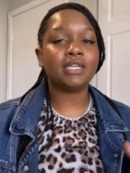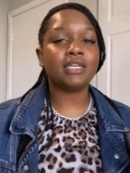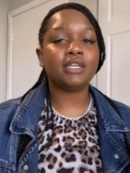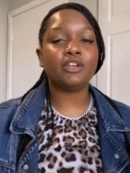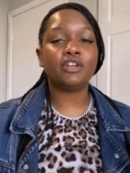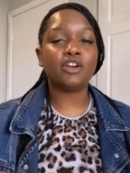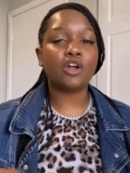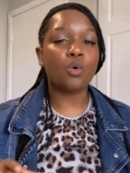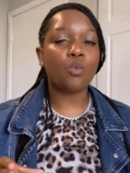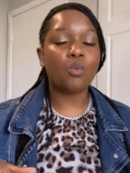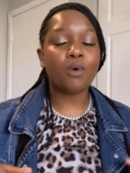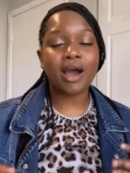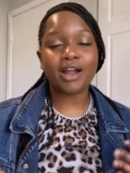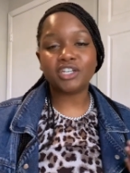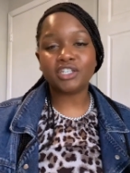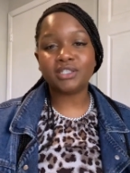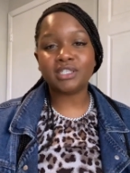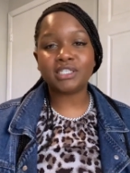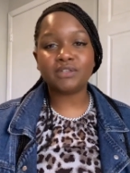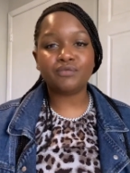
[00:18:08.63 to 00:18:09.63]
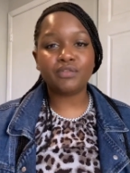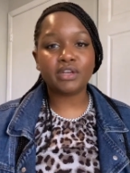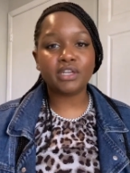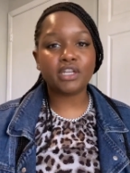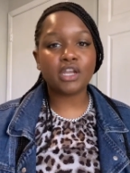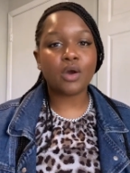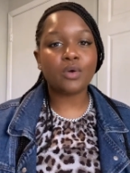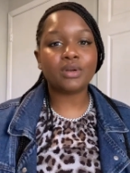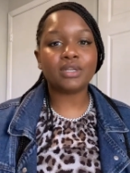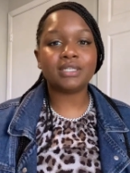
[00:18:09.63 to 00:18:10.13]
you know, watching this
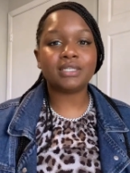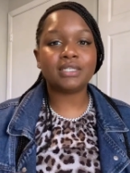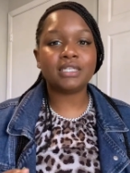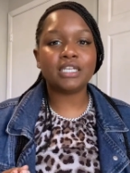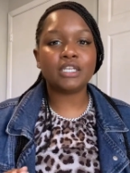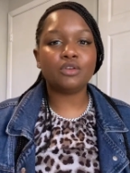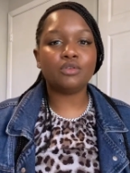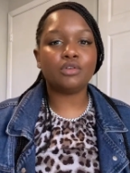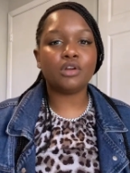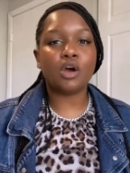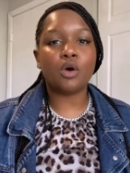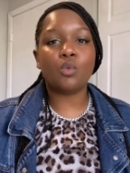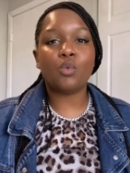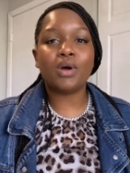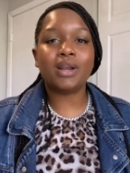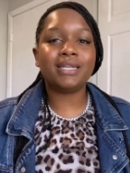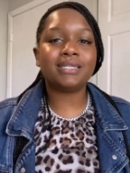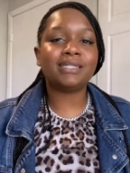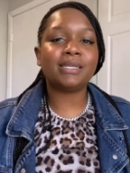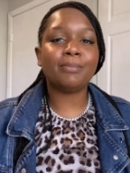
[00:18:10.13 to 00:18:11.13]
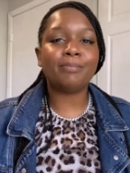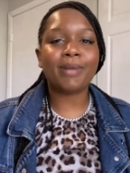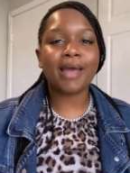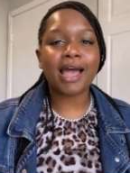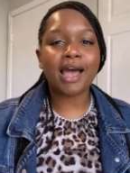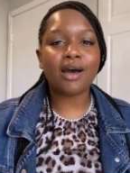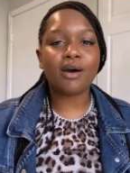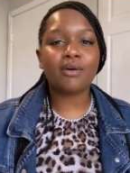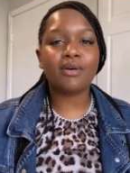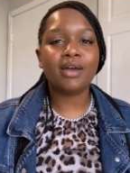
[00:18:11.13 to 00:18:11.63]
video to see, you know, what it's
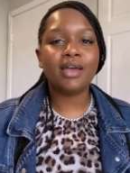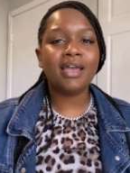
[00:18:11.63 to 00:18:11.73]
about